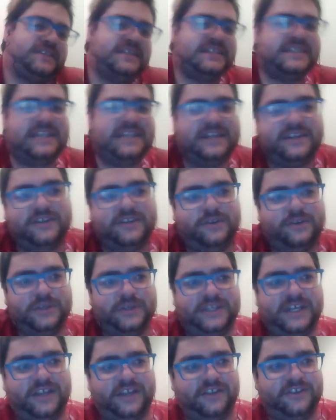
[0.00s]
extended to
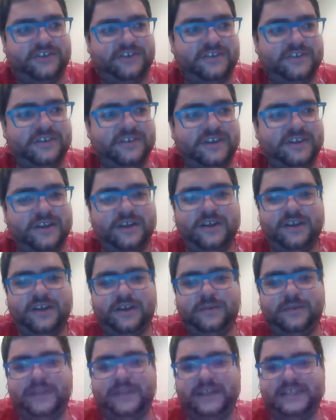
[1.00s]
intelligent.
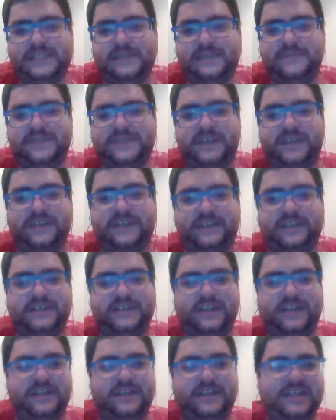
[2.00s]
I mean, that seems like
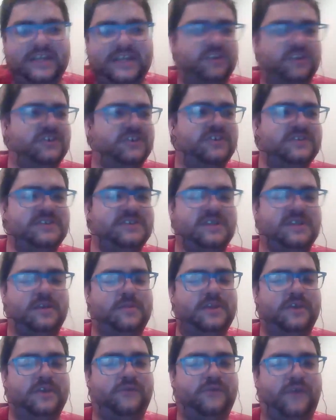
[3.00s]
intelligent is going to
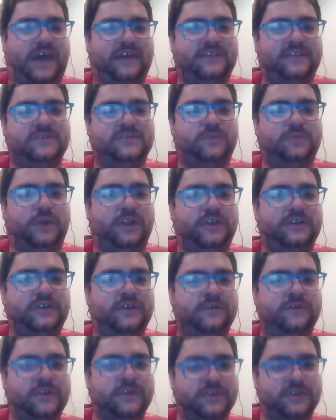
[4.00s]
be a fact that's
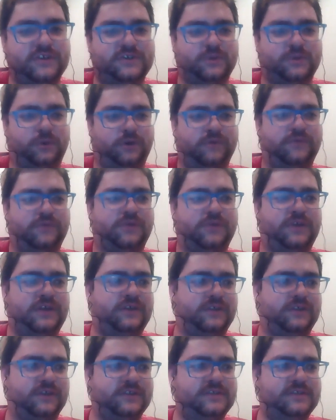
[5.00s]
relative to the sort of
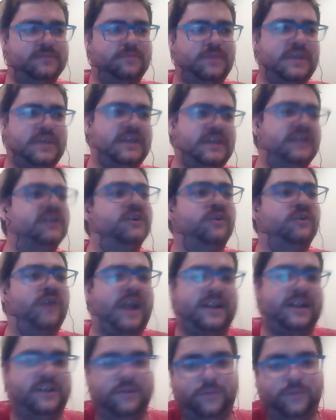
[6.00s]
thing that's being
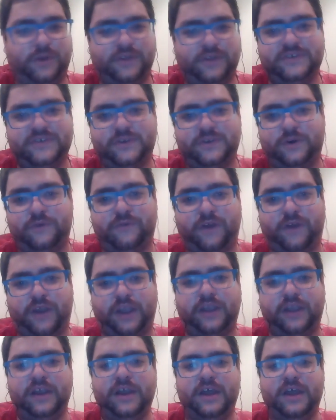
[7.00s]
interacted with. So if
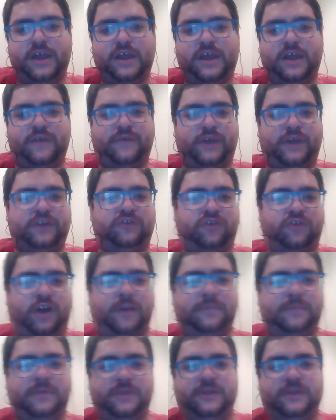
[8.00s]
I
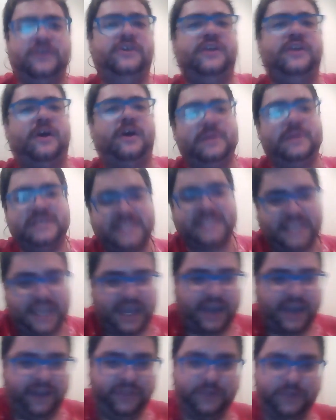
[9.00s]
dropped the dumbest
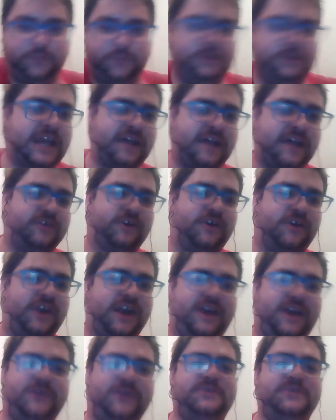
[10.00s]
cat that we have in our
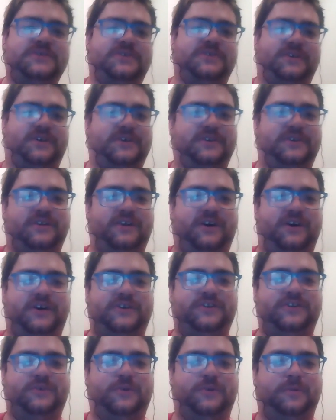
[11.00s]
house
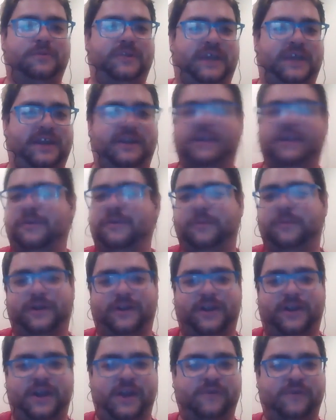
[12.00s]
onto a planet
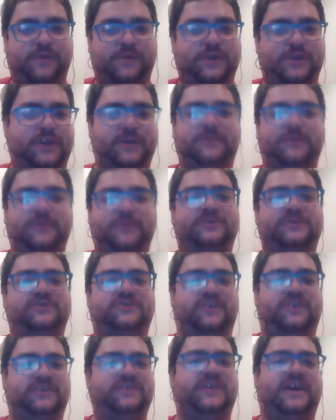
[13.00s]
where everything was
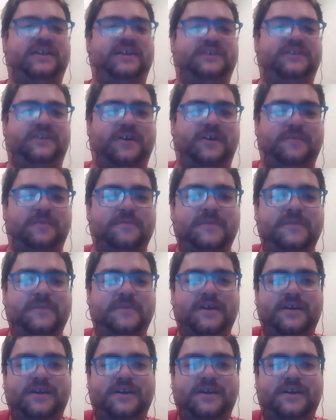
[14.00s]
just that dumb,